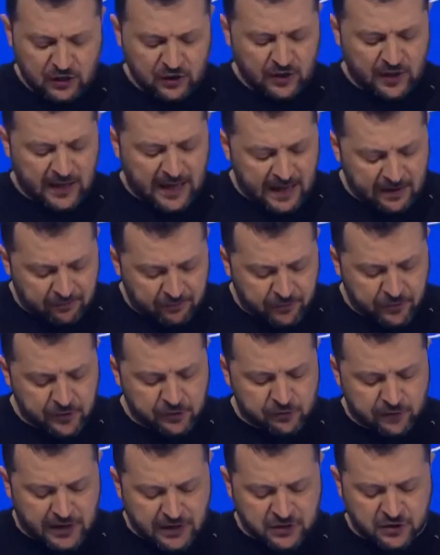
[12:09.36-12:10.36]
In
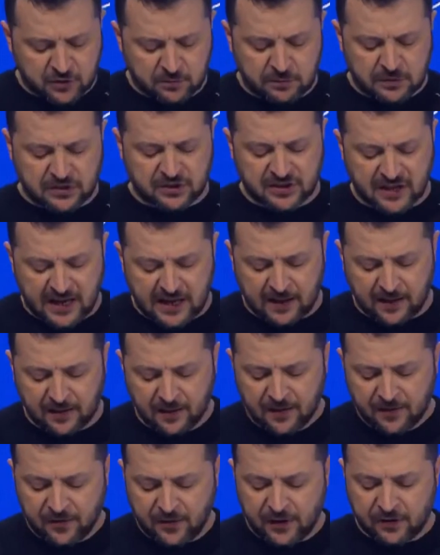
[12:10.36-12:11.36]
every Russian
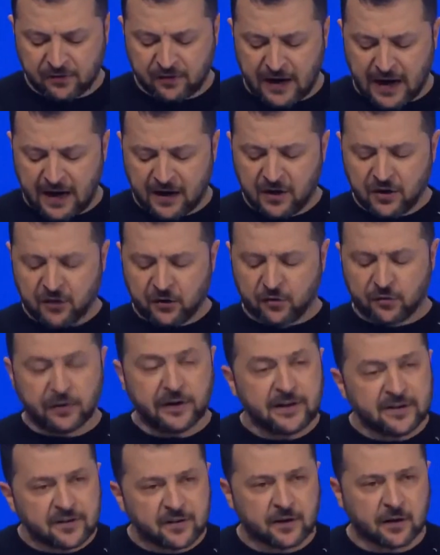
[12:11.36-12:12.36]
missile, there are
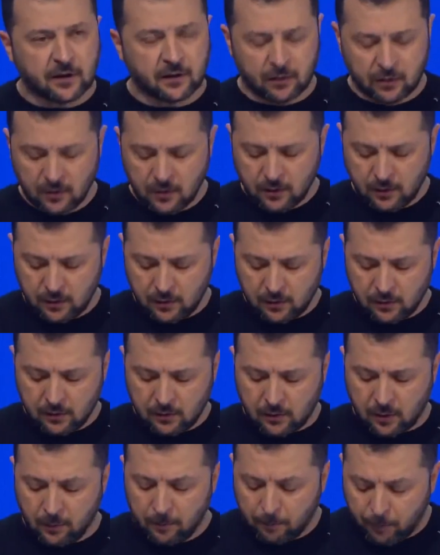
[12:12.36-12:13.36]
critical
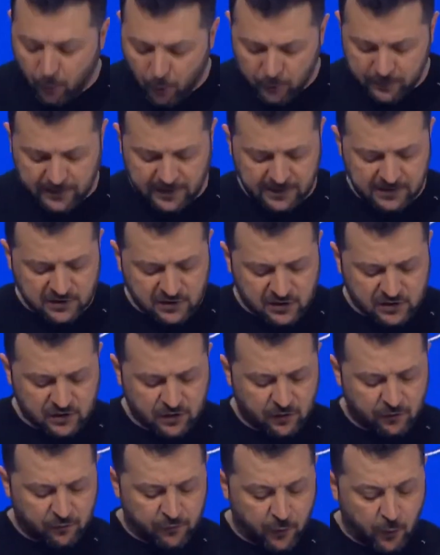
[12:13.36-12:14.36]

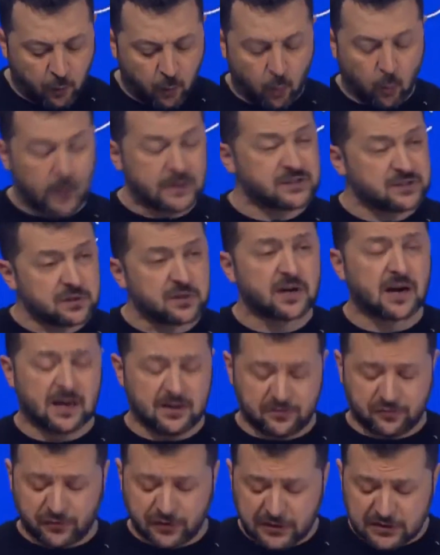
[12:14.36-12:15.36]
components from Western
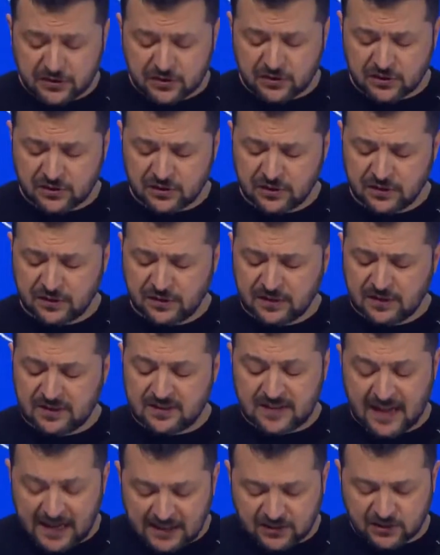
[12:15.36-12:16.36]
countries,
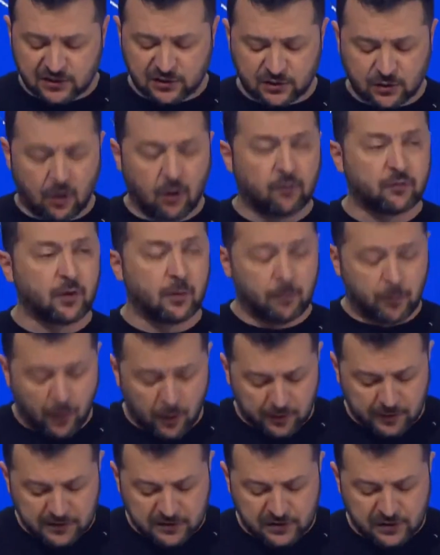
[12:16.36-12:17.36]
dozens of
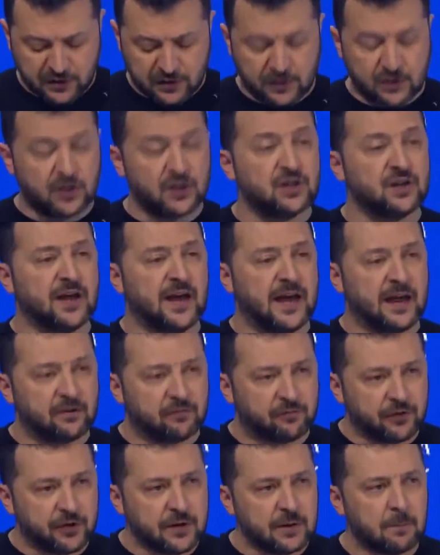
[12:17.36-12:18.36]
components in
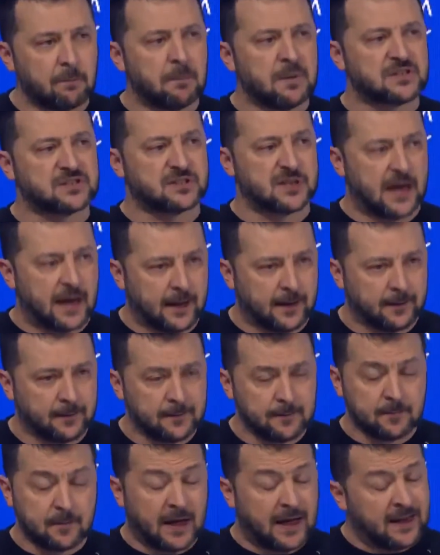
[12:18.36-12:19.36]
every missile.
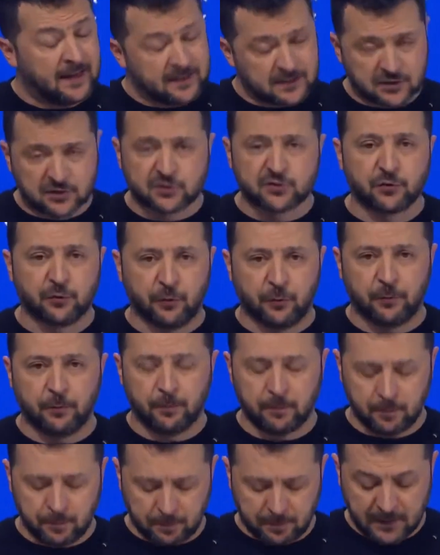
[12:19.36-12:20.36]
And it's
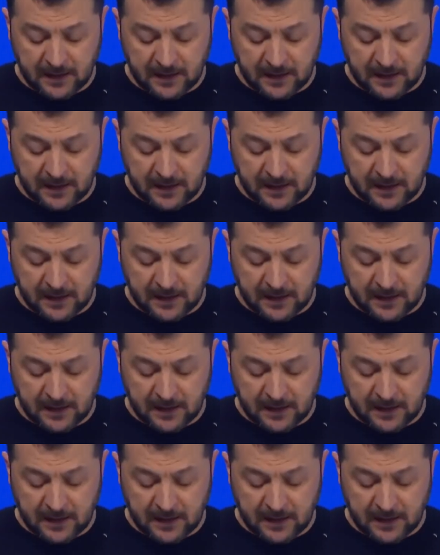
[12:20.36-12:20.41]
true.